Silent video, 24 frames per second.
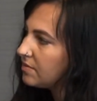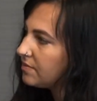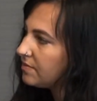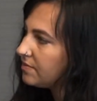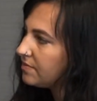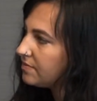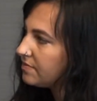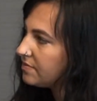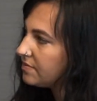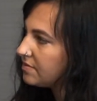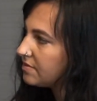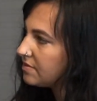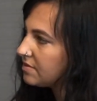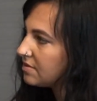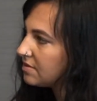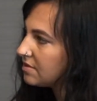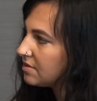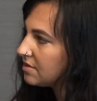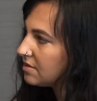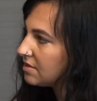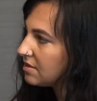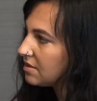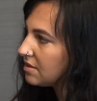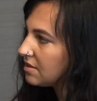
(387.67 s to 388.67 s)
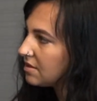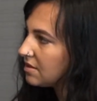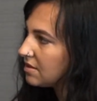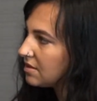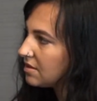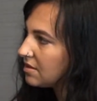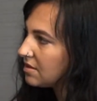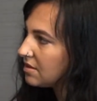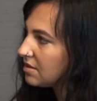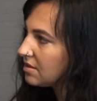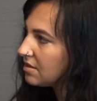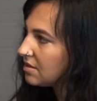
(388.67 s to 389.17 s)

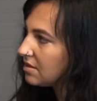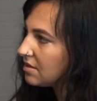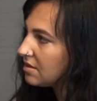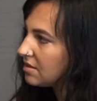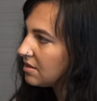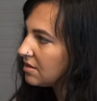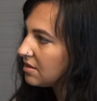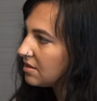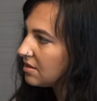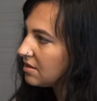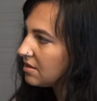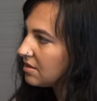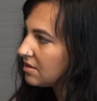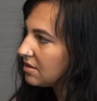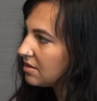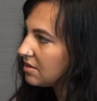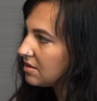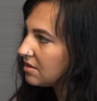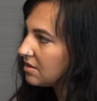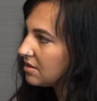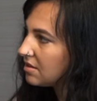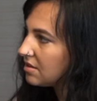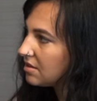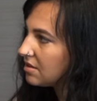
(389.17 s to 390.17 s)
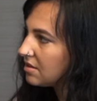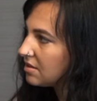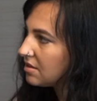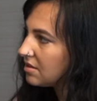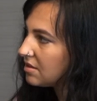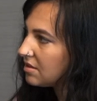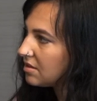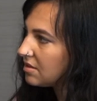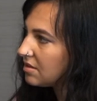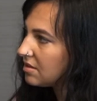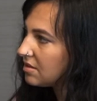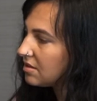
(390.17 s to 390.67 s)

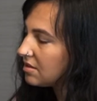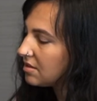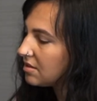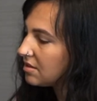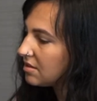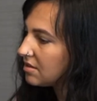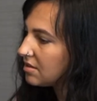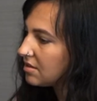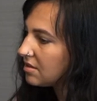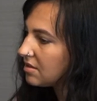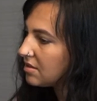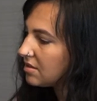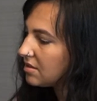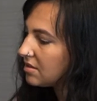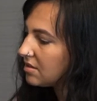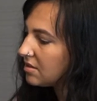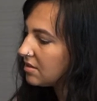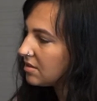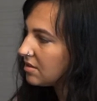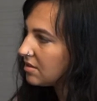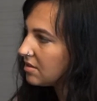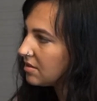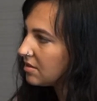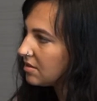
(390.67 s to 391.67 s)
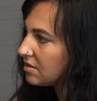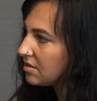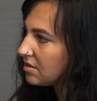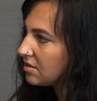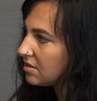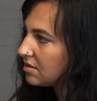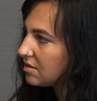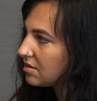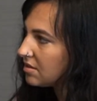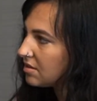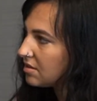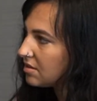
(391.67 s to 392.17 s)

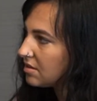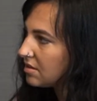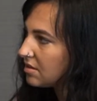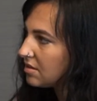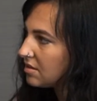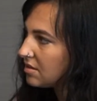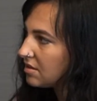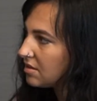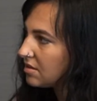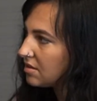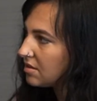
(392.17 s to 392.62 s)
(not speaking)